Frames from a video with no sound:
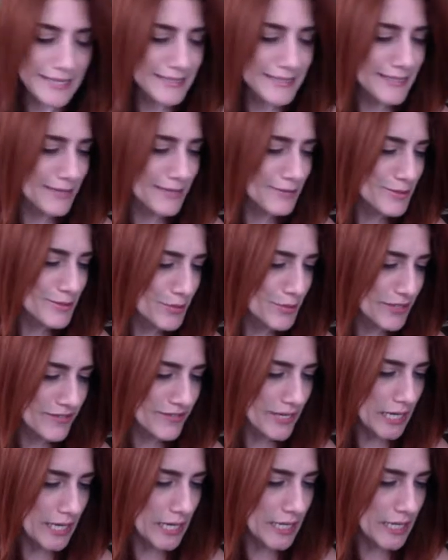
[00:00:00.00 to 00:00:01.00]
That was pretty
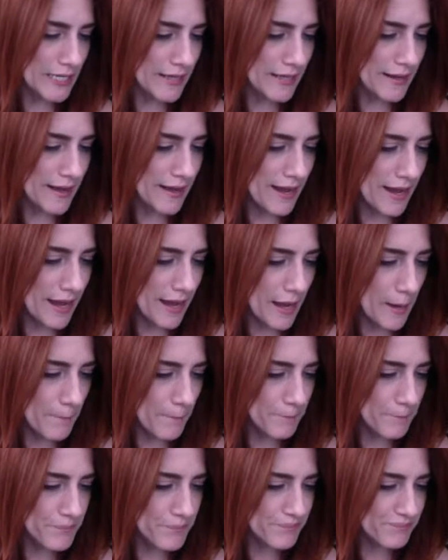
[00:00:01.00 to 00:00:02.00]
funny.
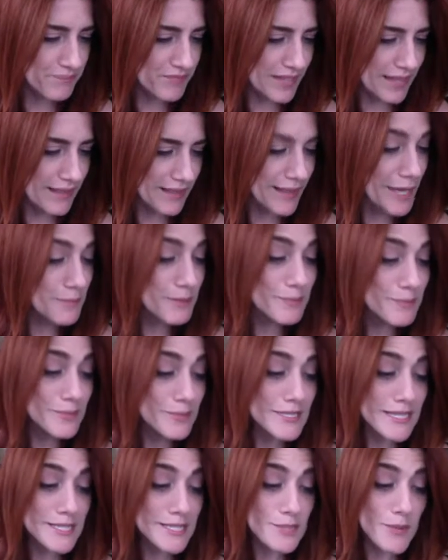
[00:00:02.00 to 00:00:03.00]
A lot of people
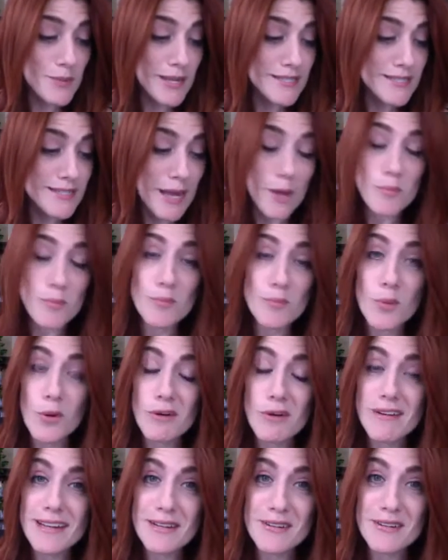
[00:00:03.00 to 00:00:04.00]
said depends on how
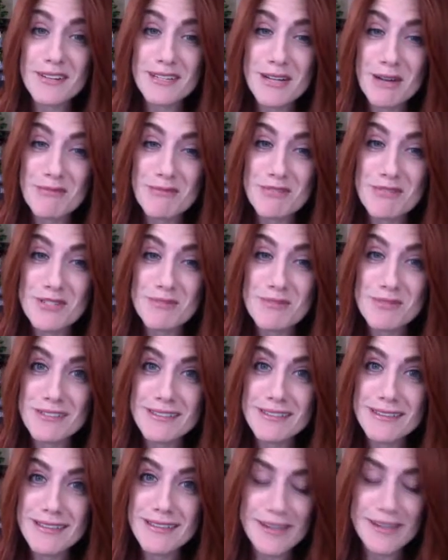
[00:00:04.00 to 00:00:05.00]
boring or uncomfortable
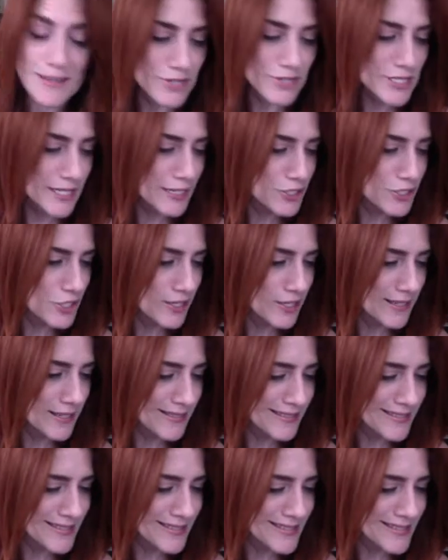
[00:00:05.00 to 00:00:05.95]
the conversation is.